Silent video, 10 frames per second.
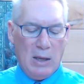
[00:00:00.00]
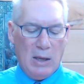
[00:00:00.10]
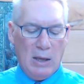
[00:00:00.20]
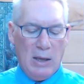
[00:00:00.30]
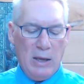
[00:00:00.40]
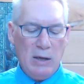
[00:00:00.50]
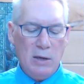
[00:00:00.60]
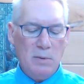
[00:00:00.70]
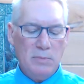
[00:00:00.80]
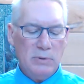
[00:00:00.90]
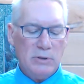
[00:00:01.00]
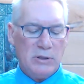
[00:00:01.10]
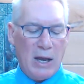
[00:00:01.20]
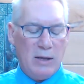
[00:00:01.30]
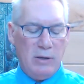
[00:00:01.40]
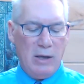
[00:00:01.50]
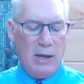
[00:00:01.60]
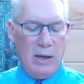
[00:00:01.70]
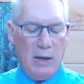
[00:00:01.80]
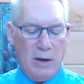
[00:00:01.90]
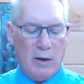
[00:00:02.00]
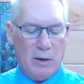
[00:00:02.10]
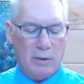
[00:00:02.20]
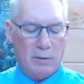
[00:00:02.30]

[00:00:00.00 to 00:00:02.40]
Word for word: him shall ye hear.